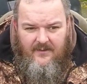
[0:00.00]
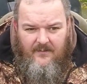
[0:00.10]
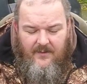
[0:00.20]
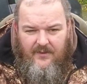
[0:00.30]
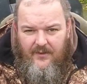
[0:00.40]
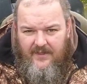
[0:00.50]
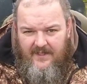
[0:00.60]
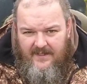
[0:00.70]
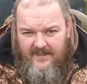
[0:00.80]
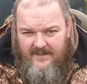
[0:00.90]
we're
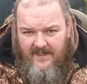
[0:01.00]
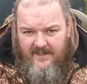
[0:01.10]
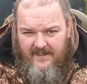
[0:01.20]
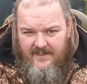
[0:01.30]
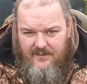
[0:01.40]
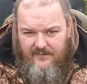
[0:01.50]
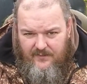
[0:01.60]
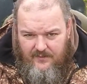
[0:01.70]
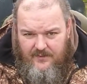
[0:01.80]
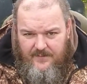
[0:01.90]
talking like decades of
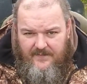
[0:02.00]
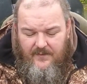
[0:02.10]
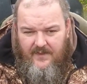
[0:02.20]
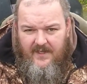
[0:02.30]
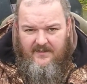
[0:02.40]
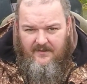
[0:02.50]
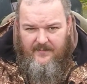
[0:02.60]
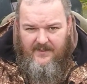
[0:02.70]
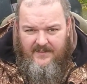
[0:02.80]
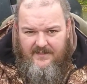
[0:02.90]
use before I had to
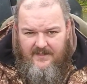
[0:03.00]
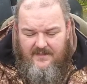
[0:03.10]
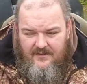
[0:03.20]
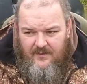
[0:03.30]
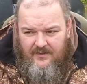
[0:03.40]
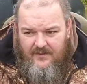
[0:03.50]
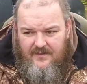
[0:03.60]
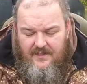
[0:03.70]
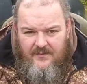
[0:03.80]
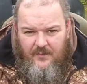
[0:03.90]
replace this, so it
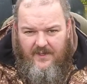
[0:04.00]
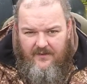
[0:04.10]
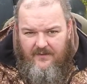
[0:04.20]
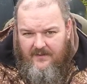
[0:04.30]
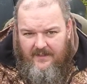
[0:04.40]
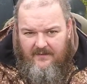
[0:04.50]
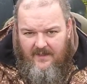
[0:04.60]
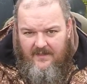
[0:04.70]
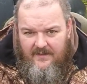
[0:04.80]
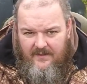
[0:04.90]
doesn't just wear out like
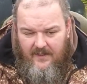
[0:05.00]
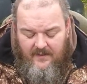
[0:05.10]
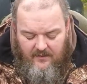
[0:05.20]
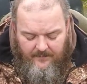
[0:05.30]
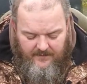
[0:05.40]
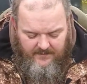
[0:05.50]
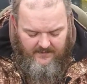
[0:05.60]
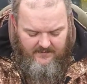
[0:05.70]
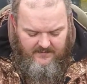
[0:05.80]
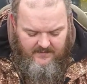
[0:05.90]
in a couple of
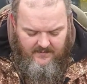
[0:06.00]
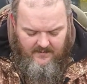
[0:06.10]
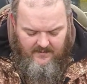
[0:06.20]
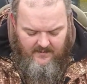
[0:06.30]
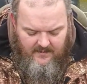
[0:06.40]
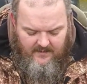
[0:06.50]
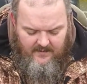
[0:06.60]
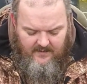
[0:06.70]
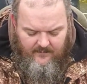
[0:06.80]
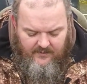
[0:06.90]
days.
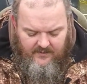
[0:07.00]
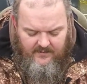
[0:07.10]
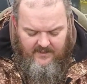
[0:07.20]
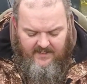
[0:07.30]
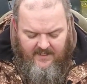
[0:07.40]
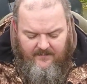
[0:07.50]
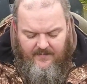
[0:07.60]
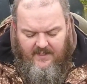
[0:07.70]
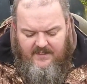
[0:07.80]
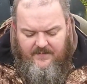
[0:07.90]
But you can
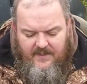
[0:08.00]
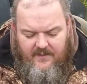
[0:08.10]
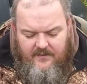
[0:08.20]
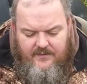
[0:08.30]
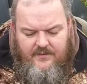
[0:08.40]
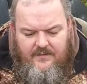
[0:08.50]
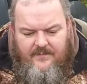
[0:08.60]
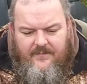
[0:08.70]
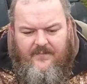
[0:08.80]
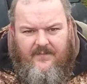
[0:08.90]
buy spares
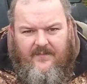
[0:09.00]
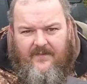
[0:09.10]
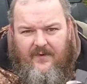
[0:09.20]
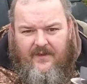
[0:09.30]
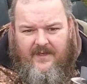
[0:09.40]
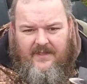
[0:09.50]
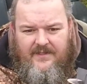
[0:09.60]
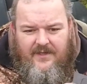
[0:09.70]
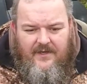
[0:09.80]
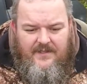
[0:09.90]
for the little
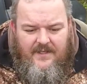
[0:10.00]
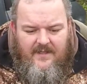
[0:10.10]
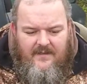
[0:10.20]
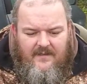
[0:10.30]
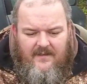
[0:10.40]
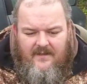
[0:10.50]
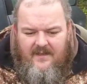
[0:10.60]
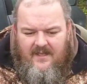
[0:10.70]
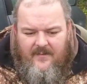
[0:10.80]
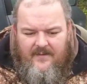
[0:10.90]
charging handle.
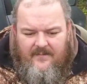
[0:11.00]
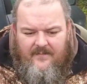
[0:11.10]
I mean,